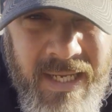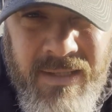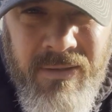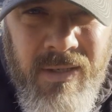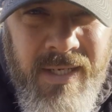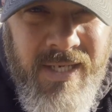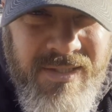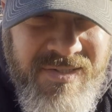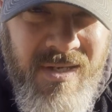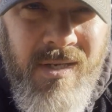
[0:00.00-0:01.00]
and they're gonna
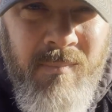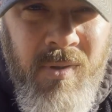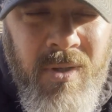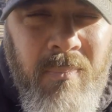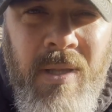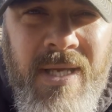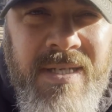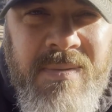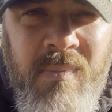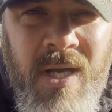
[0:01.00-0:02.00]
get it sunk and put in
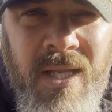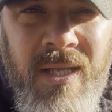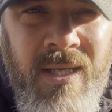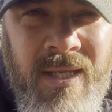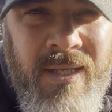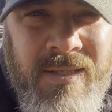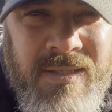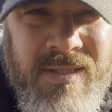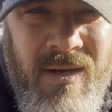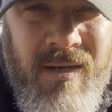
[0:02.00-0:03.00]
place, but
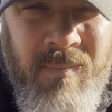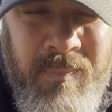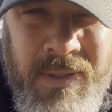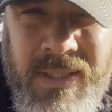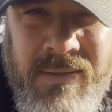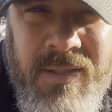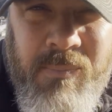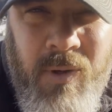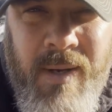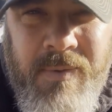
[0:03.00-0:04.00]
it's not completely
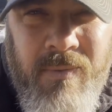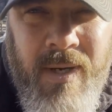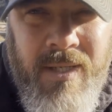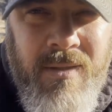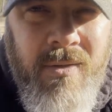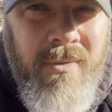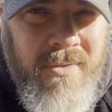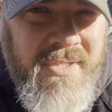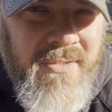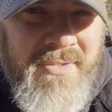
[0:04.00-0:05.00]
prepped and ready to do.
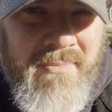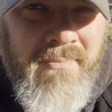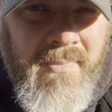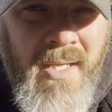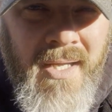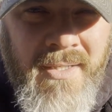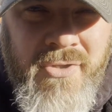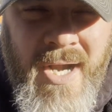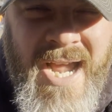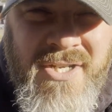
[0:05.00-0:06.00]
There's still some uh,
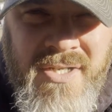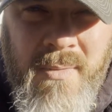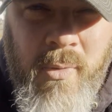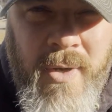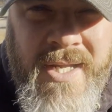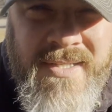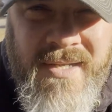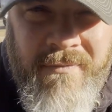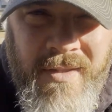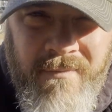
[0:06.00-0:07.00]
trash and debris and
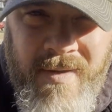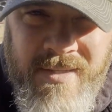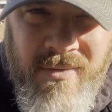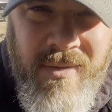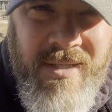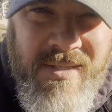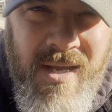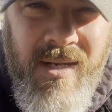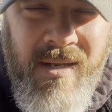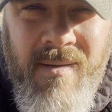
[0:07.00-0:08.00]
stuff in the vessel that's
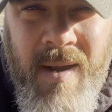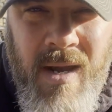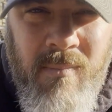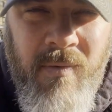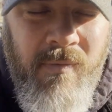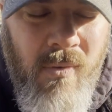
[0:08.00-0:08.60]
got to come out